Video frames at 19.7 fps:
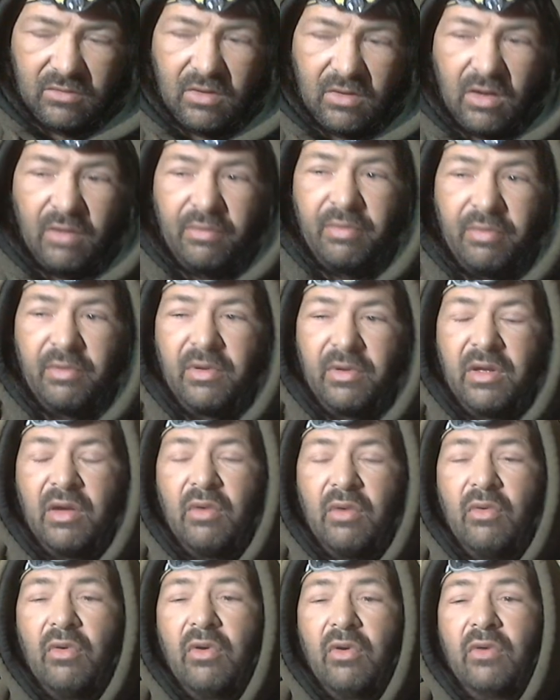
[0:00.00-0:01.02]
I forget
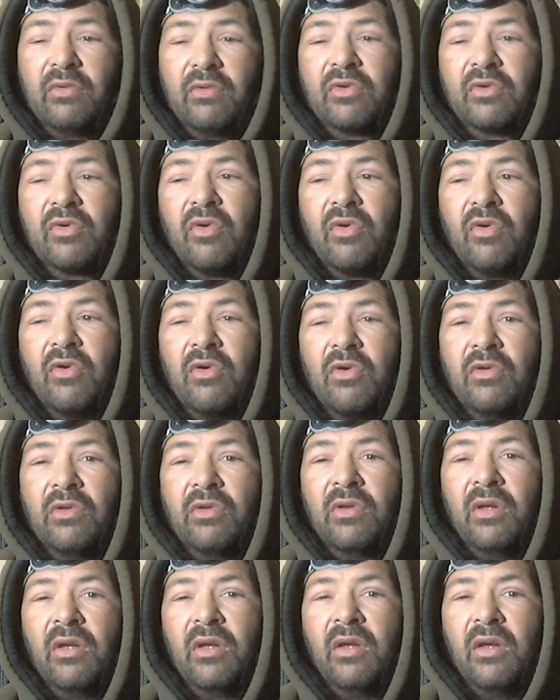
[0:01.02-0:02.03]
what it was called.
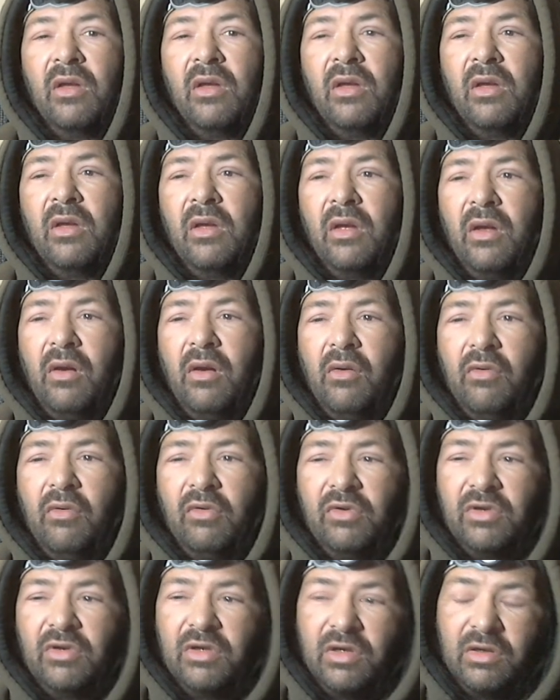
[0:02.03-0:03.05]
It
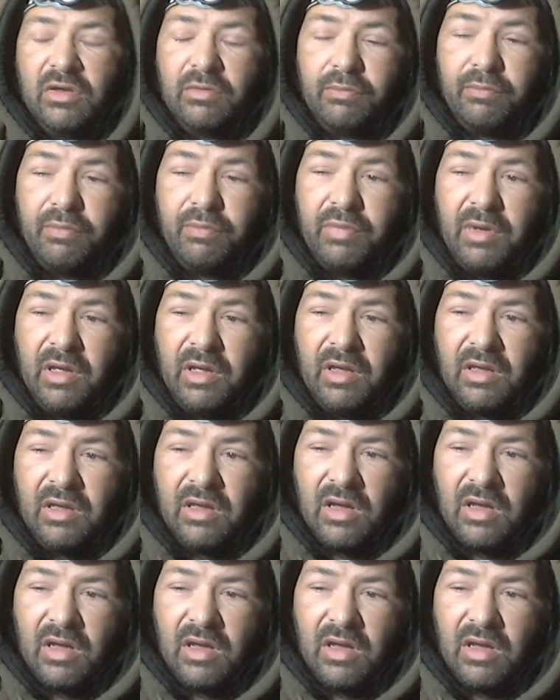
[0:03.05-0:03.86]
was this big,